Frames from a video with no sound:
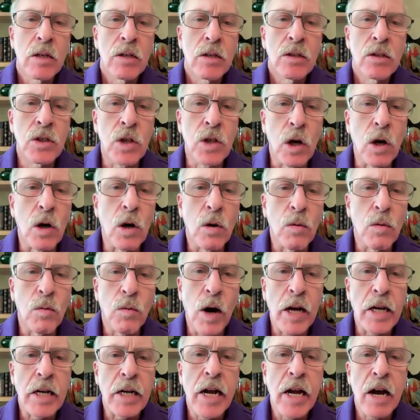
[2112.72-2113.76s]
So
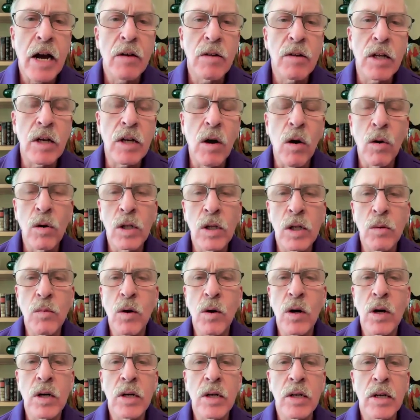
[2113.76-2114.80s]
right now, the only
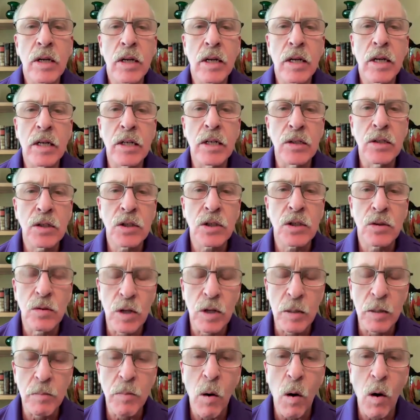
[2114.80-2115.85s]
one is
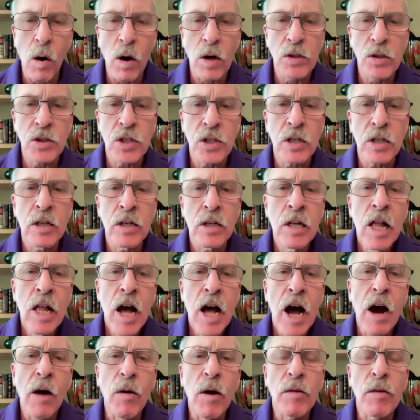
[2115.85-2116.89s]
Lynparza.
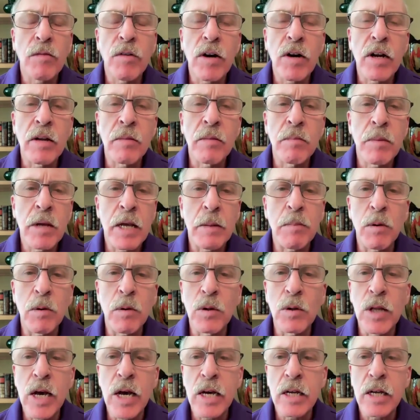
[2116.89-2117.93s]
However, in people
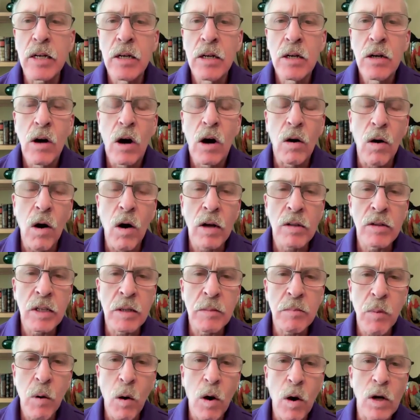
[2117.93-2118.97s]
that are on
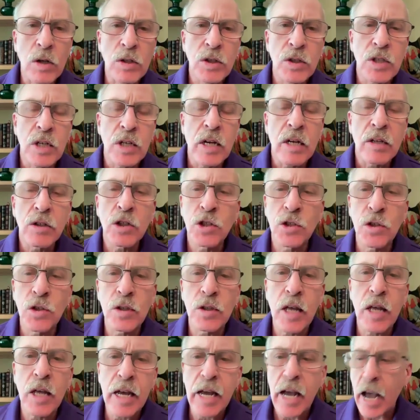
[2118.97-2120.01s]
Lynparza, should
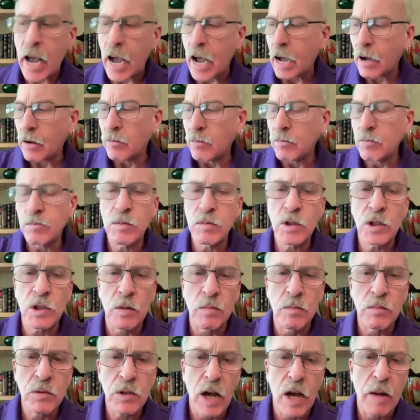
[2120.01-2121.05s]
they have
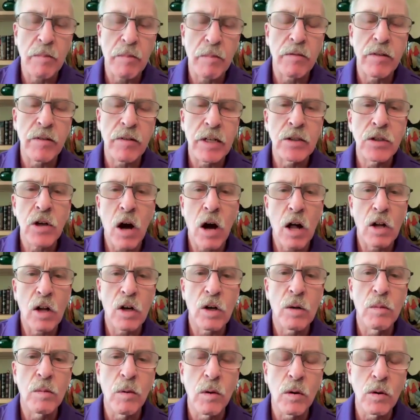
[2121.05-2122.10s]
some type of
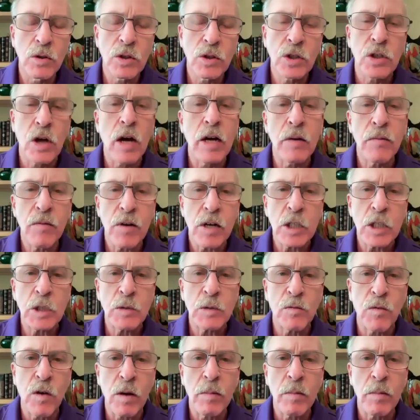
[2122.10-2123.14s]
intolerable side effects
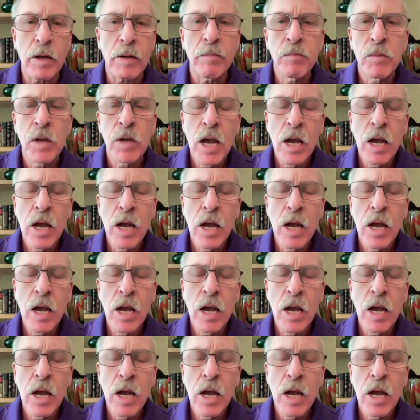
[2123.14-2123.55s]
from it,